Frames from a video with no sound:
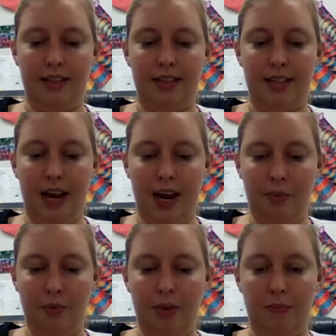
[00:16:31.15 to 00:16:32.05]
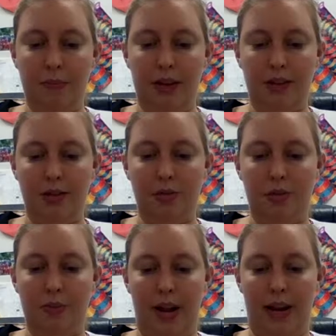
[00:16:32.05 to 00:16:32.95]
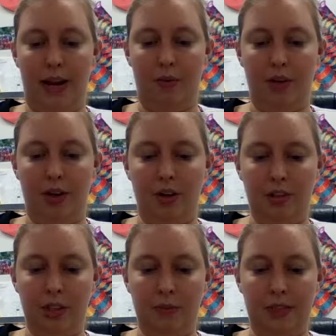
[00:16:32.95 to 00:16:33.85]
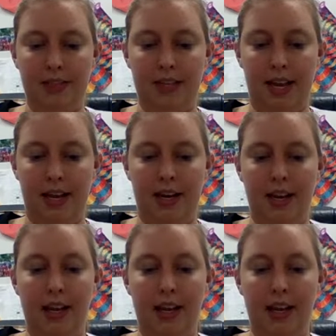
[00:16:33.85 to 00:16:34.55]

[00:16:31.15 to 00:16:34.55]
the time when the banns were read and when the clergyman said,